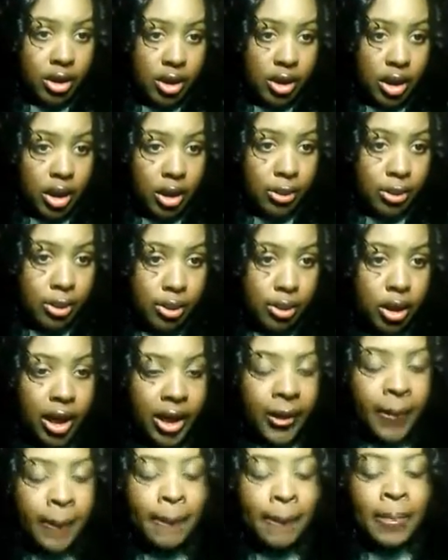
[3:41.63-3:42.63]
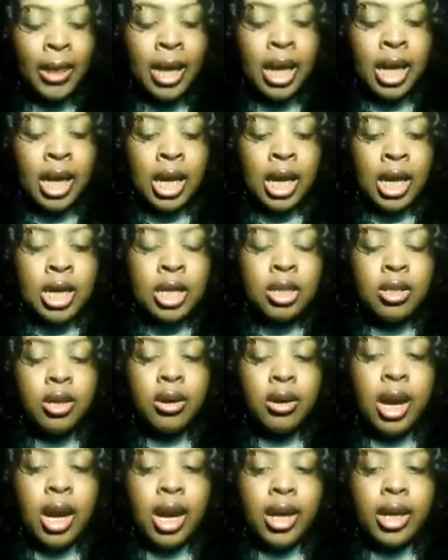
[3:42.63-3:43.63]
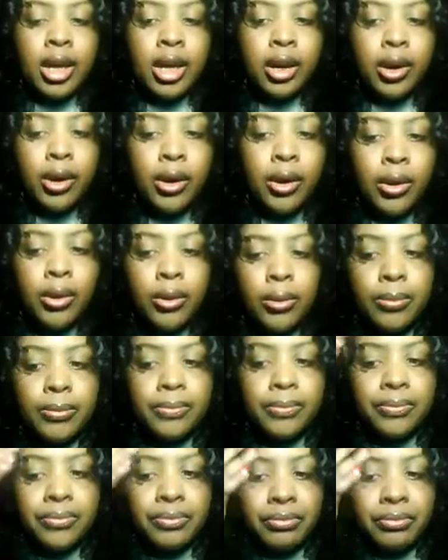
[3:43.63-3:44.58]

good employee. So I get home.